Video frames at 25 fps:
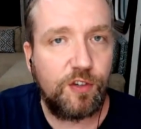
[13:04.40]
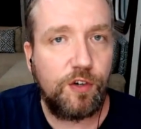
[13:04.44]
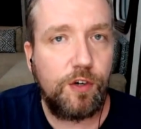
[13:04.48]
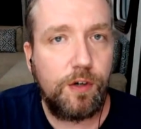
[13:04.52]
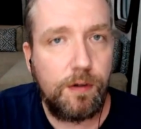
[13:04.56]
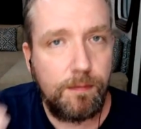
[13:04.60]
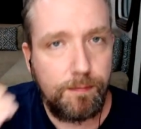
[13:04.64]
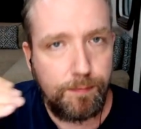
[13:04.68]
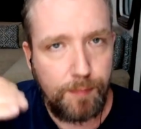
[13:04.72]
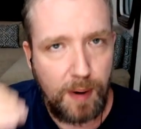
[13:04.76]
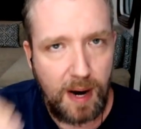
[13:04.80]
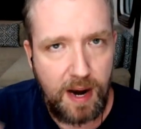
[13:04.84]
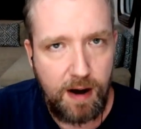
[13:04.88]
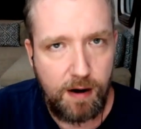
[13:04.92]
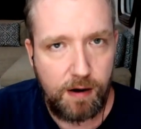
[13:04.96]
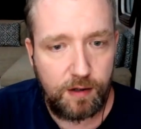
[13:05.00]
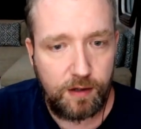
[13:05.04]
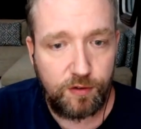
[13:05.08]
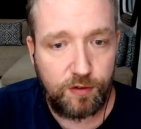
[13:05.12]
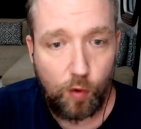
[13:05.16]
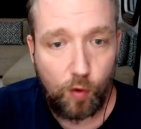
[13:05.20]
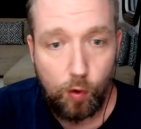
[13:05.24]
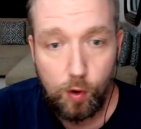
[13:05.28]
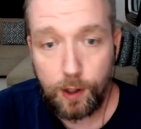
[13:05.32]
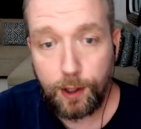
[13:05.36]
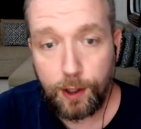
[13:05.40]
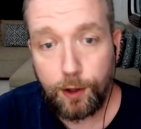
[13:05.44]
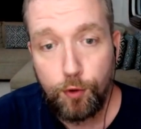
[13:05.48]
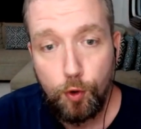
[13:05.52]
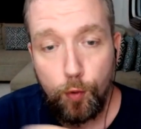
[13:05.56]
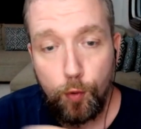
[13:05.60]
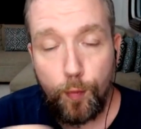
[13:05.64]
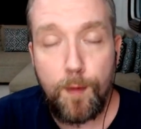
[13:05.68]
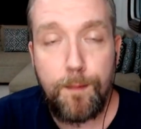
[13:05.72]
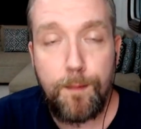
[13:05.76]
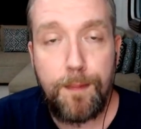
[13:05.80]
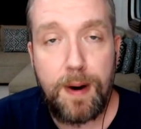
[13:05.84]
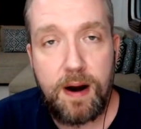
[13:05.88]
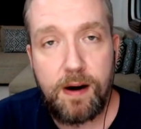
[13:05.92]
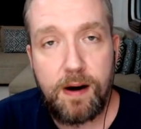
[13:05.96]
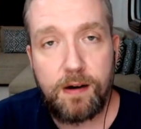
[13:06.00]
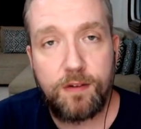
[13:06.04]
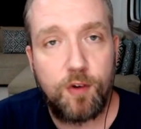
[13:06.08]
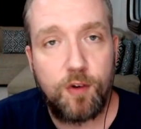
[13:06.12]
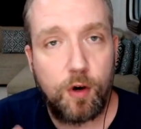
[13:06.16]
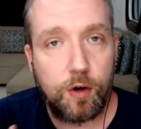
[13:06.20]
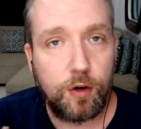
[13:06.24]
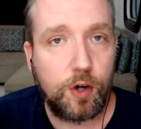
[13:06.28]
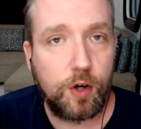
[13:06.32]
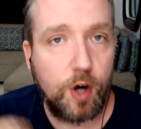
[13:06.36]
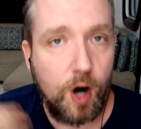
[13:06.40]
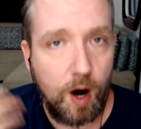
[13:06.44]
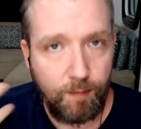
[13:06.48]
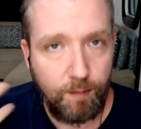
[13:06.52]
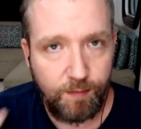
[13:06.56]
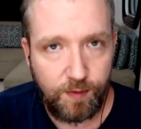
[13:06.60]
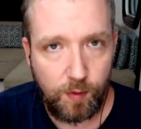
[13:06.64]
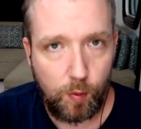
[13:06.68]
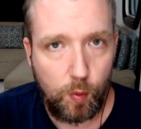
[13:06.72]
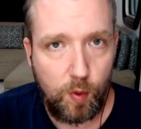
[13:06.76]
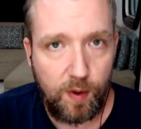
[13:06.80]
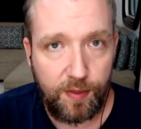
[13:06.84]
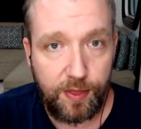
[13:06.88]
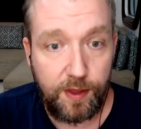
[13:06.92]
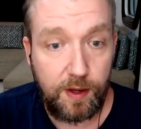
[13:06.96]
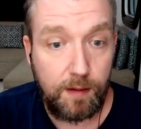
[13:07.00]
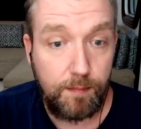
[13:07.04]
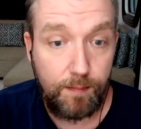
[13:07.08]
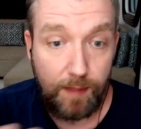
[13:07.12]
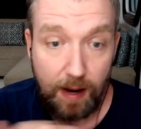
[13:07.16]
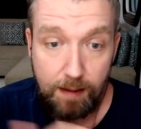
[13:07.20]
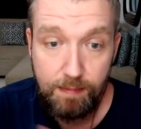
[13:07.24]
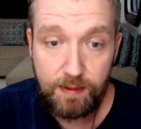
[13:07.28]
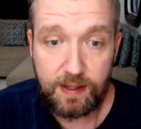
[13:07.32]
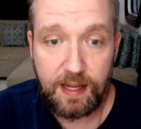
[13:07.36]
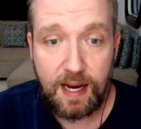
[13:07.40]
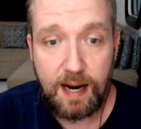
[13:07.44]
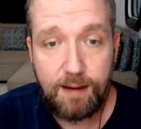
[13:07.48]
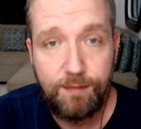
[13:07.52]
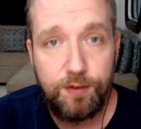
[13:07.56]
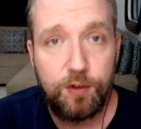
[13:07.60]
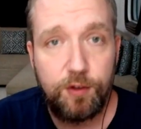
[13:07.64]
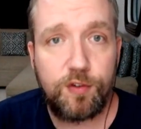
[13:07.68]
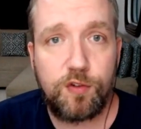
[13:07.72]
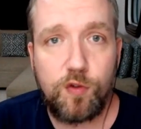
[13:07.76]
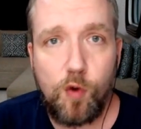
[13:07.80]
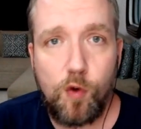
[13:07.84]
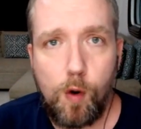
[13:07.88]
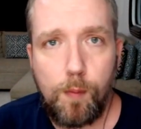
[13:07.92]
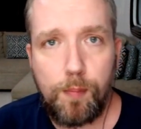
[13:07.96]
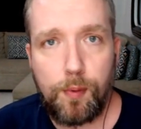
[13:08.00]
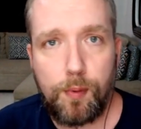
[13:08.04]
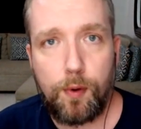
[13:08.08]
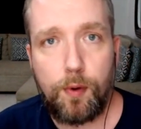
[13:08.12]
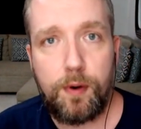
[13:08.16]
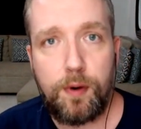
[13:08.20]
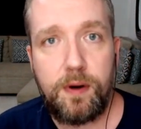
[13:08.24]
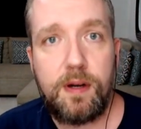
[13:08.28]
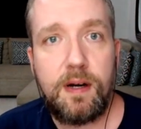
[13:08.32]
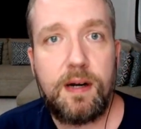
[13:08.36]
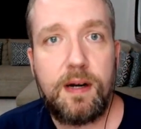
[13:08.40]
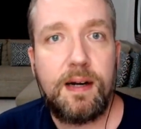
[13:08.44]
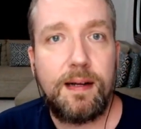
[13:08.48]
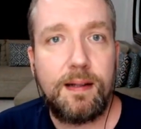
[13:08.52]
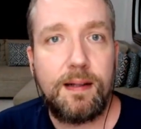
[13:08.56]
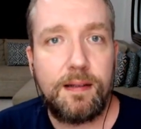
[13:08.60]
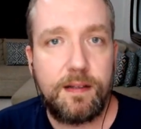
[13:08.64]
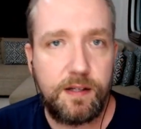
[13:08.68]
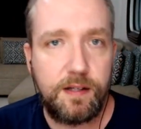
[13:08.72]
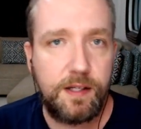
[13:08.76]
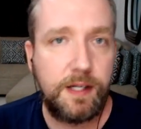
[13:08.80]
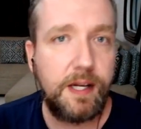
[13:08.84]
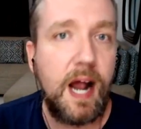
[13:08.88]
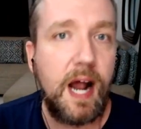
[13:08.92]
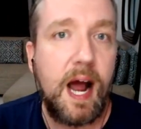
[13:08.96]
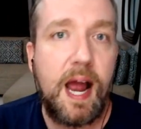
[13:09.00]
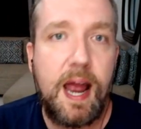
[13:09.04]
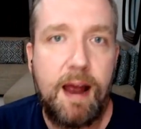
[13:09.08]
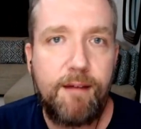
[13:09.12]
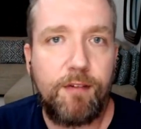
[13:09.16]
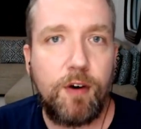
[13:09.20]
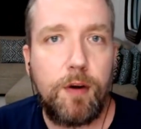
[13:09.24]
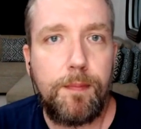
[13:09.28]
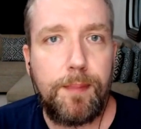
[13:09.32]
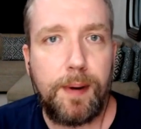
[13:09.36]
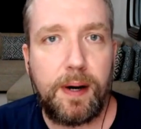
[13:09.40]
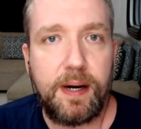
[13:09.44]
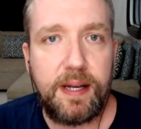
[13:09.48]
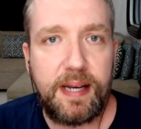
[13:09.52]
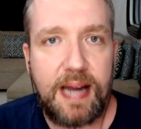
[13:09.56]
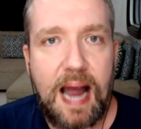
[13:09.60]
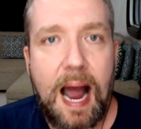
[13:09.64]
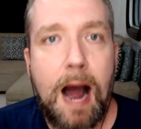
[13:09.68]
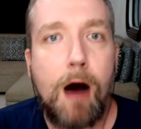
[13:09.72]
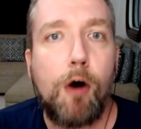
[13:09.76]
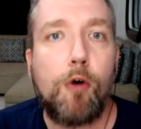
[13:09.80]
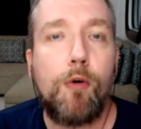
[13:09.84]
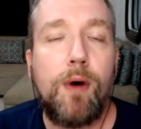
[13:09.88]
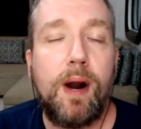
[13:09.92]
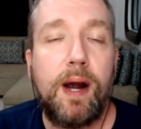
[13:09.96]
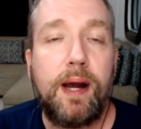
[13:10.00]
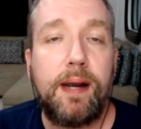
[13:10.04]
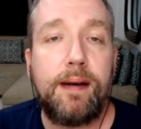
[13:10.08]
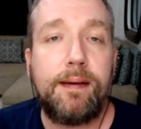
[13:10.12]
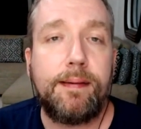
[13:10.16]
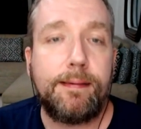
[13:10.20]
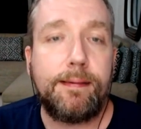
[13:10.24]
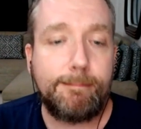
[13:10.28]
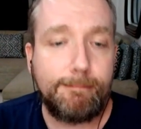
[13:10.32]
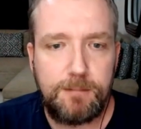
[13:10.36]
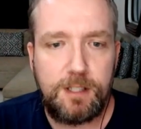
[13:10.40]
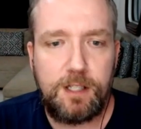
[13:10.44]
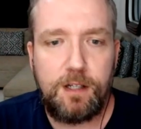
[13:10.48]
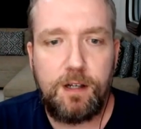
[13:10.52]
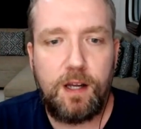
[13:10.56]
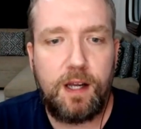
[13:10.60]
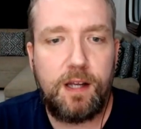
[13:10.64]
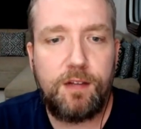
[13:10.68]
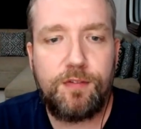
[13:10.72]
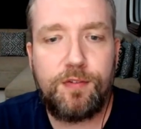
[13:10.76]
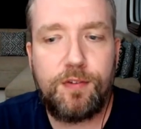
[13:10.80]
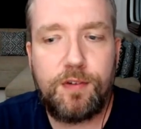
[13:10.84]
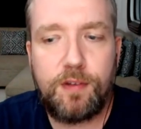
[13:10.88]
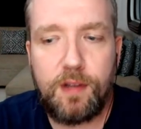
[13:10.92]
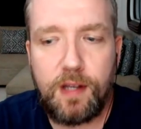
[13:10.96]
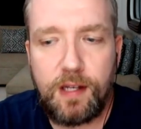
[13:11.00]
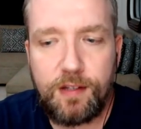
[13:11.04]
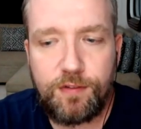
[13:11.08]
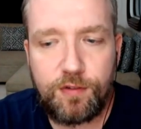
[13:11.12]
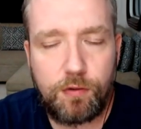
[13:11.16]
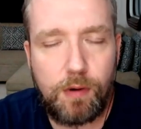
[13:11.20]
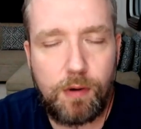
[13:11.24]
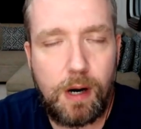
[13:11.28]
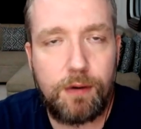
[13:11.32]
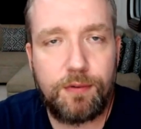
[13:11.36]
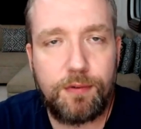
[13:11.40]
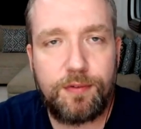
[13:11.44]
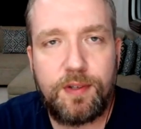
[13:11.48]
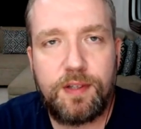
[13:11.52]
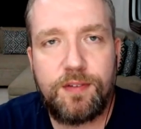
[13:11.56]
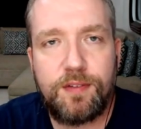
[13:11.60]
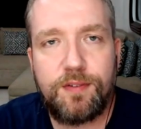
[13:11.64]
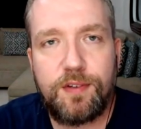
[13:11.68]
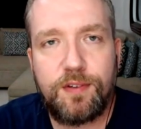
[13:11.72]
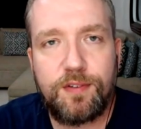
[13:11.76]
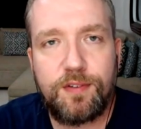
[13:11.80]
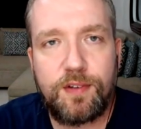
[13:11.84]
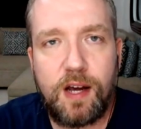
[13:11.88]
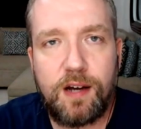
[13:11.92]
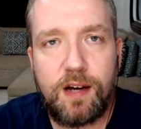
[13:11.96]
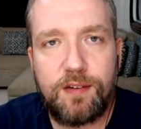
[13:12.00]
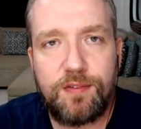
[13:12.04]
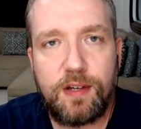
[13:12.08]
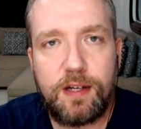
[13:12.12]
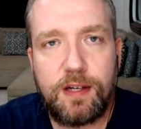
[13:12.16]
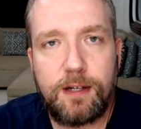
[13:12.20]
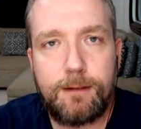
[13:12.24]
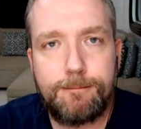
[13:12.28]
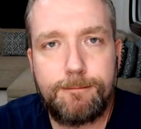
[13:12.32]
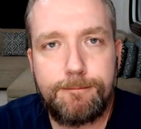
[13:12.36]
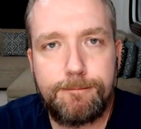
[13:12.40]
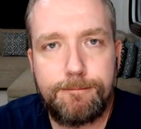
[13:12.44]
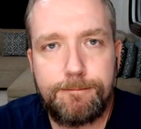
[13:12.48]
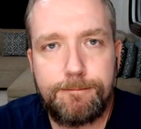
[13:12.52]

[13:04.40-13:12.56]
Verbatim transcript: certain parents or a group of parents aren't comfortable with it, and maybe they have the school board, to deny everybody outright, it's, it's gross. It's disgusting.